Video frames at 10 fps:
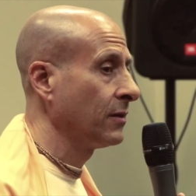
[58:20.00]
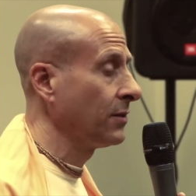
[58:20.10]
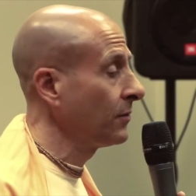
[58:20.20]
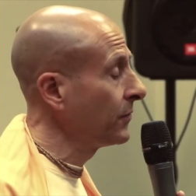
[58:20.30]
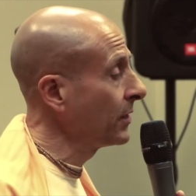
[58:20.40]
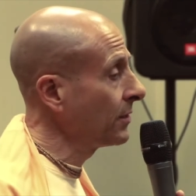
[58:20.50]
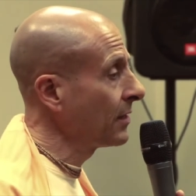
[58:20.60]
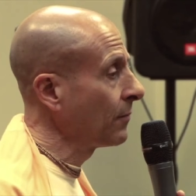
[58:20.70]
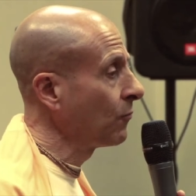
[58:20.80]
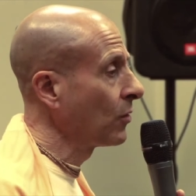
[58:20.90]
And the
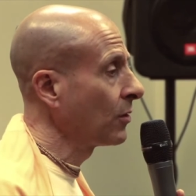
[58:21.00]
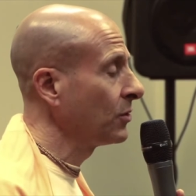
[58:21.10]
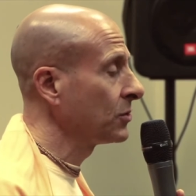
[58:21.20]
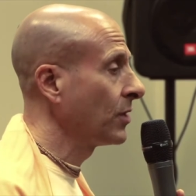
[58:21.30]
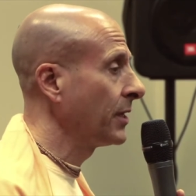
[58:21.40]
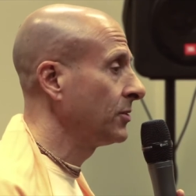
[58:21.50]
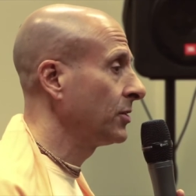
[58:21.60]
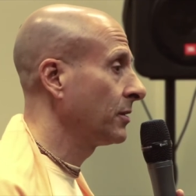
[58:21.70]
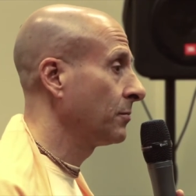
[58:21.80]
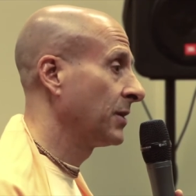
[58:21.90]
Vietnam War was
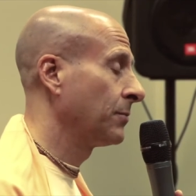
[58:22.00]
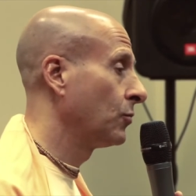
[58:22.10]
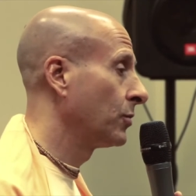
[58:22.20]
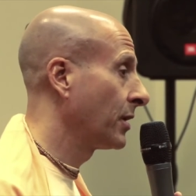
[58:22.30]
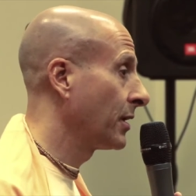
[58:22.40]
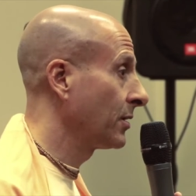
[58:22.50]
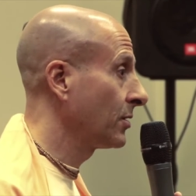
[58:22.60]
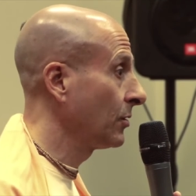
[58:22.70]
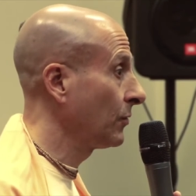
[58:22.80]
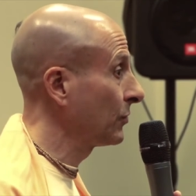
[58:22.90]
raging and people were getting
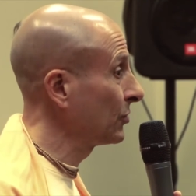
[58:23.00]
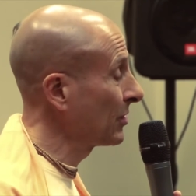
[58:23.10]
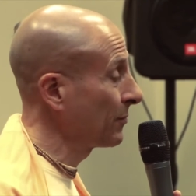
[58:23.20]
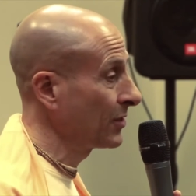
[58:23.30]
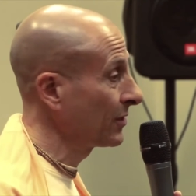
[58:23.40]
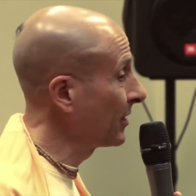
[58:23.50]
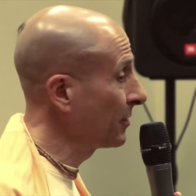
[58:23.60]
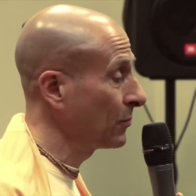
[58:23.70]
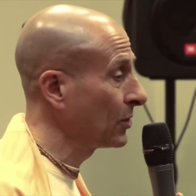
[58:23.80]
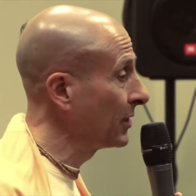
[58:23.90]
killed for something they
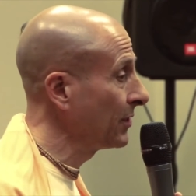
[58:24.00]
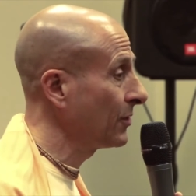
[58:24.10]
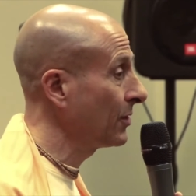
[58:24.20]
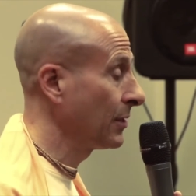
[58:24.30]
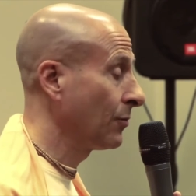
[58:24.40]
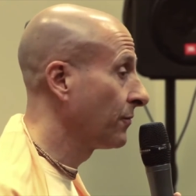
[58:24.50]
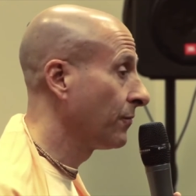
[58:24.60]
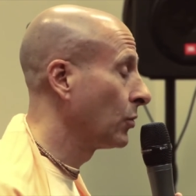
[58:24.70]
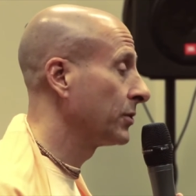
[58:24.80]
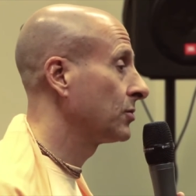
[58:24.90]
didn't believe in and they were
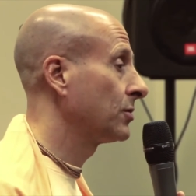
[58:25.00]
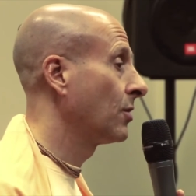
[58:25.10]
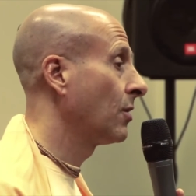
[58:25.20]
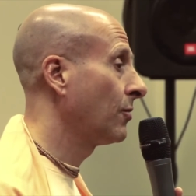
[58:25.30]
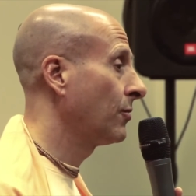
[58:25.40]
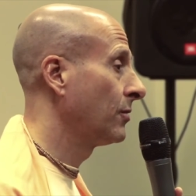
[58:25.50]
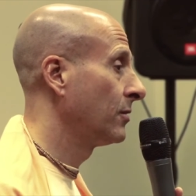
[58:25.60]
forced to go.